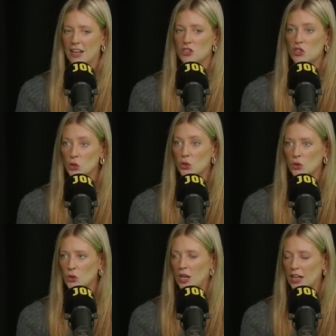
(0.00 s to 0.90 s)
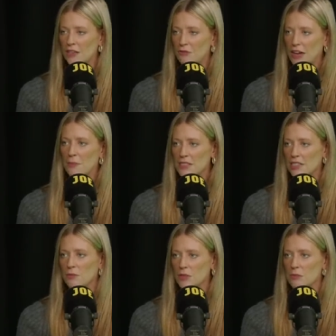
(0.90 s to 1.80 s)
And Saw, like
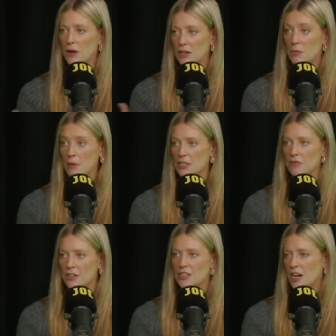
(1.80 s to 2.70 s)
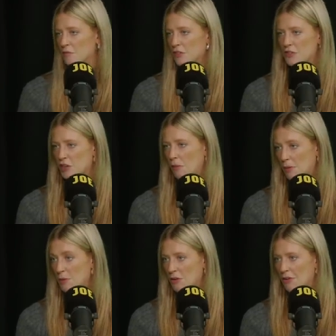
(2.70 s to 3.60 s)
famously, was mine and my best friend's comfort film
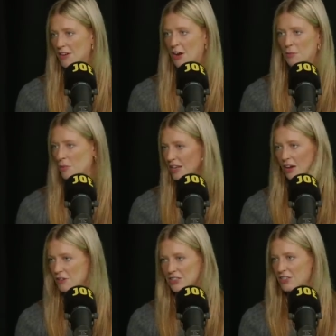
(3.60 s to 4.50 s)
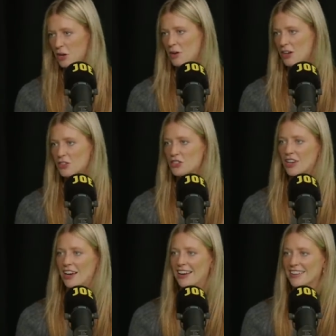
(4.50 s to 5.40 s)
when we were growing up. And we love it so
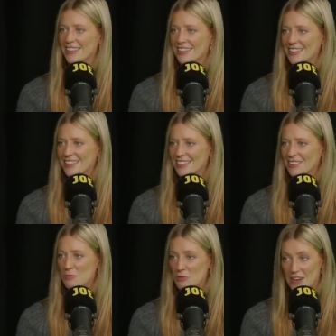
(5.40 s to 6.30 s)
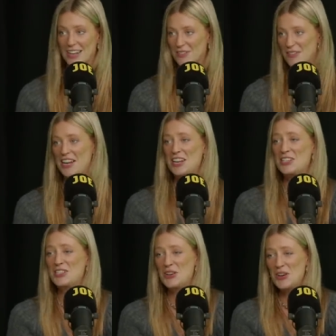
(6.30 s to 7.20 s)
much. And really, really
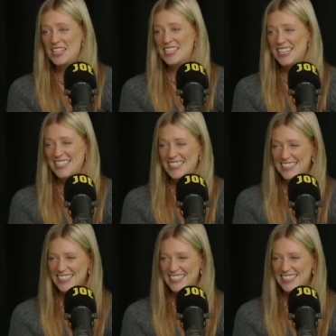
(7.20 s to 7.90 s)
enjoyed it.